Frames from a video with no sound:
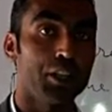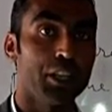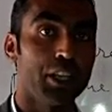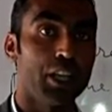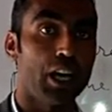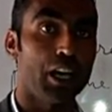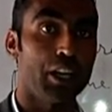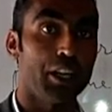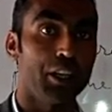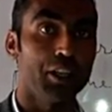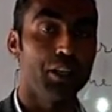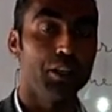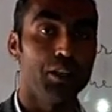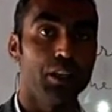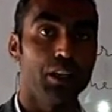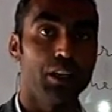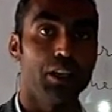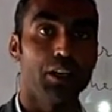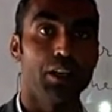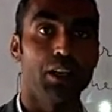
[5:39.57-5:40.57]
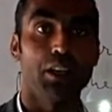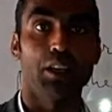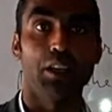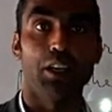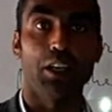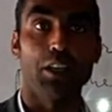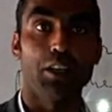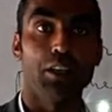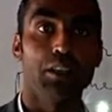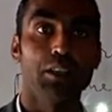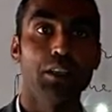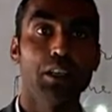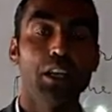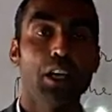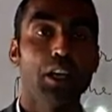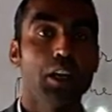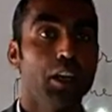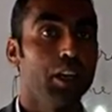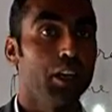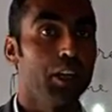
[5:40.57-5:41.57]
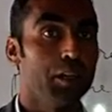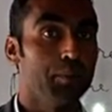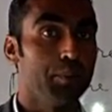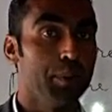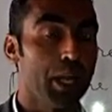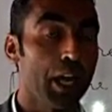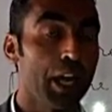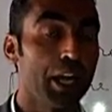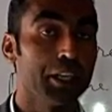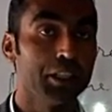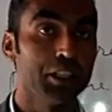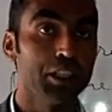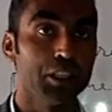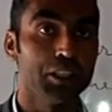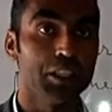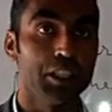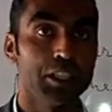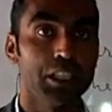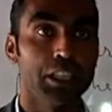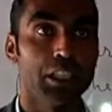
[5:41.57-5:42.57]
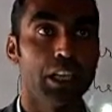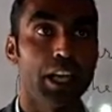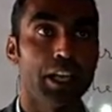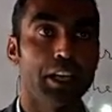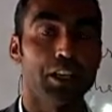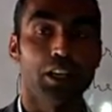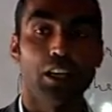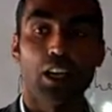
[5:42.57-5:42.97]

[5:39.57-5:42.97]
or they are in behind the other thing.